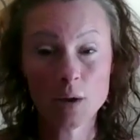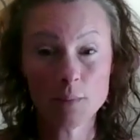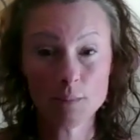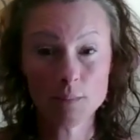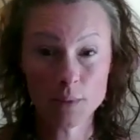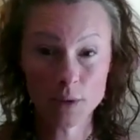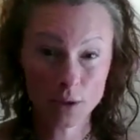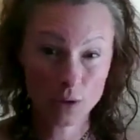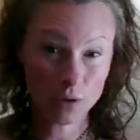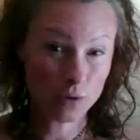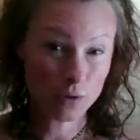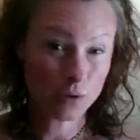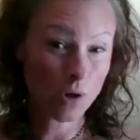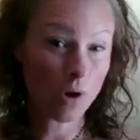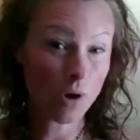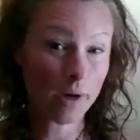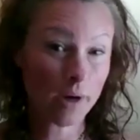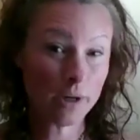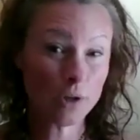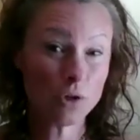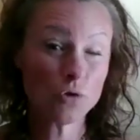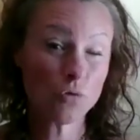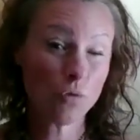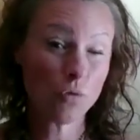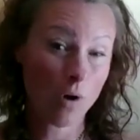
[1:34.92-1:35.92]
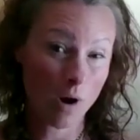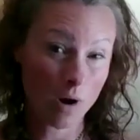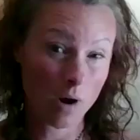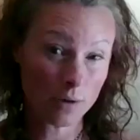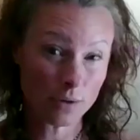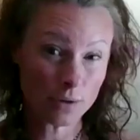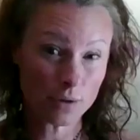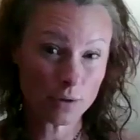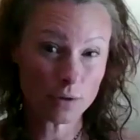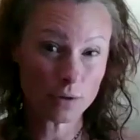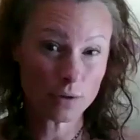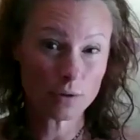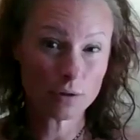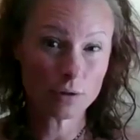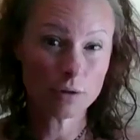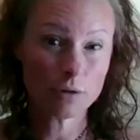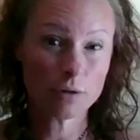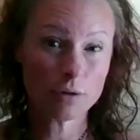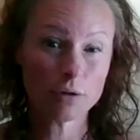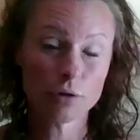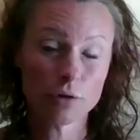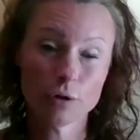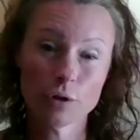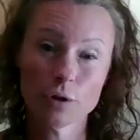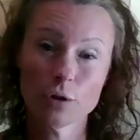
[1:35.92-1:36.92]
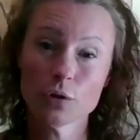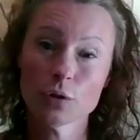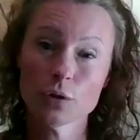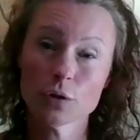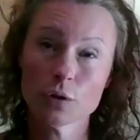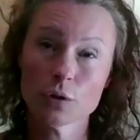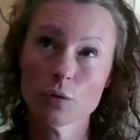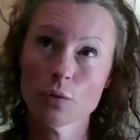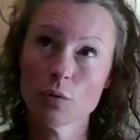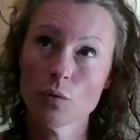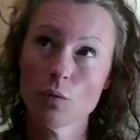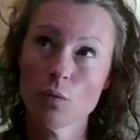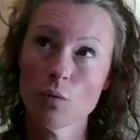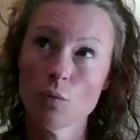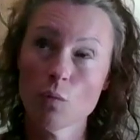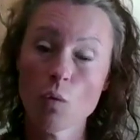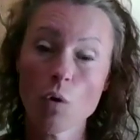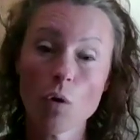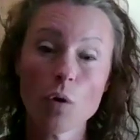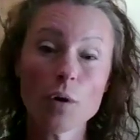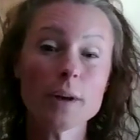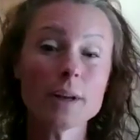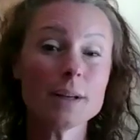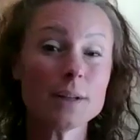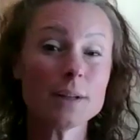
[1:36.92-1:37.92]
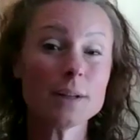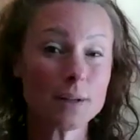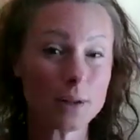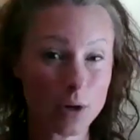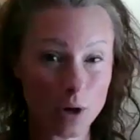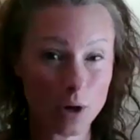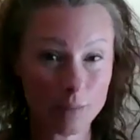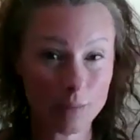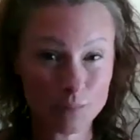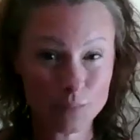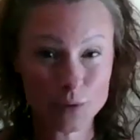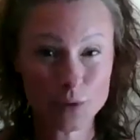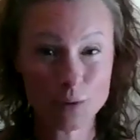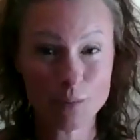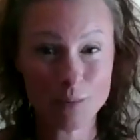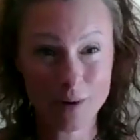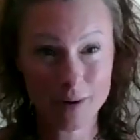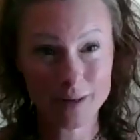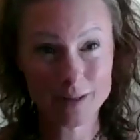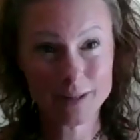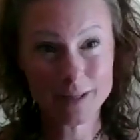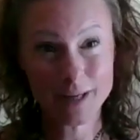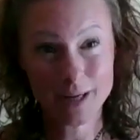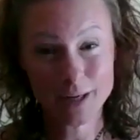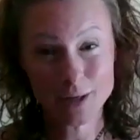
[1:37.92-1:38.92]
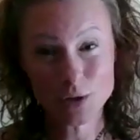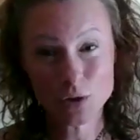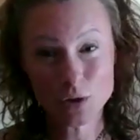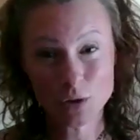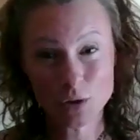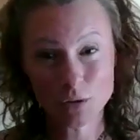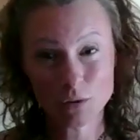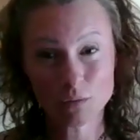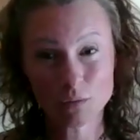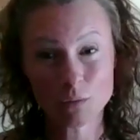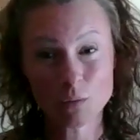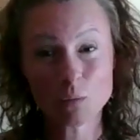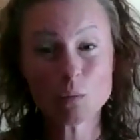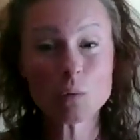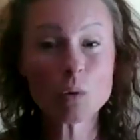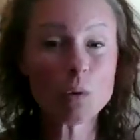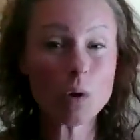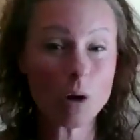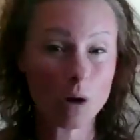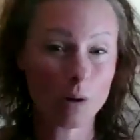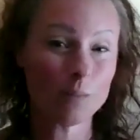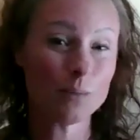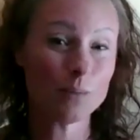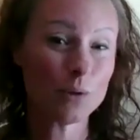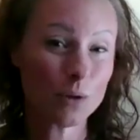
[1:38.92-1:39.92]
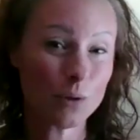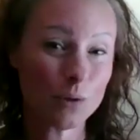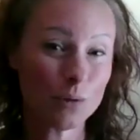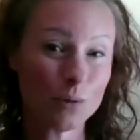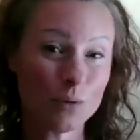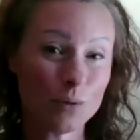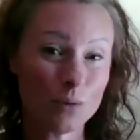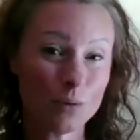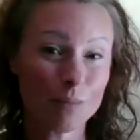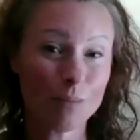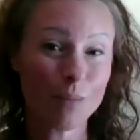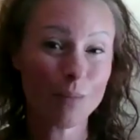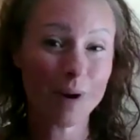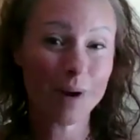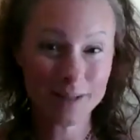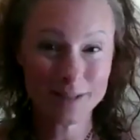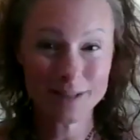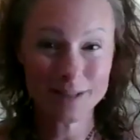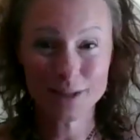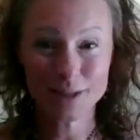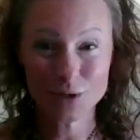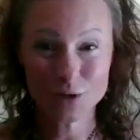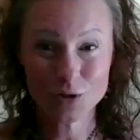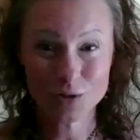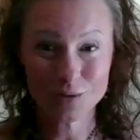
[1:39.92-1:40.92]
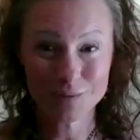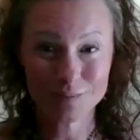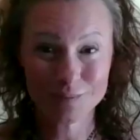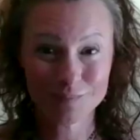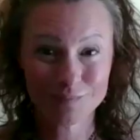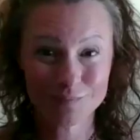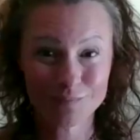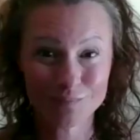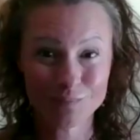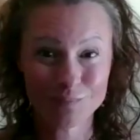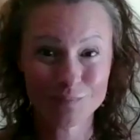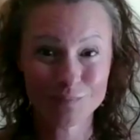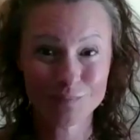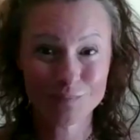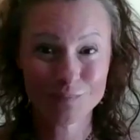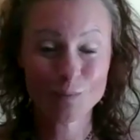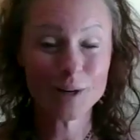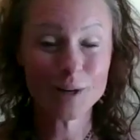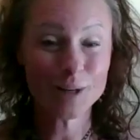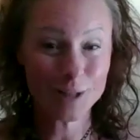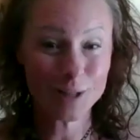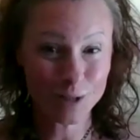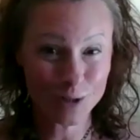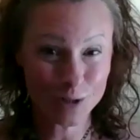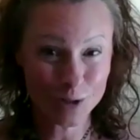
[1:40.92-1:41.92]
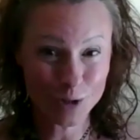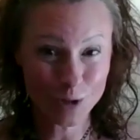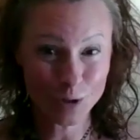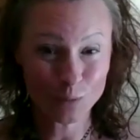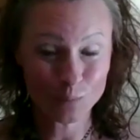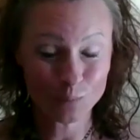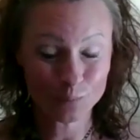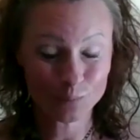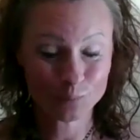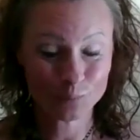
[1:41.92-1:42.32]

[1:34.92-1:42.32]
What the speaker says: because I trust that what needs to come to my attention will come to my attention when it needs to.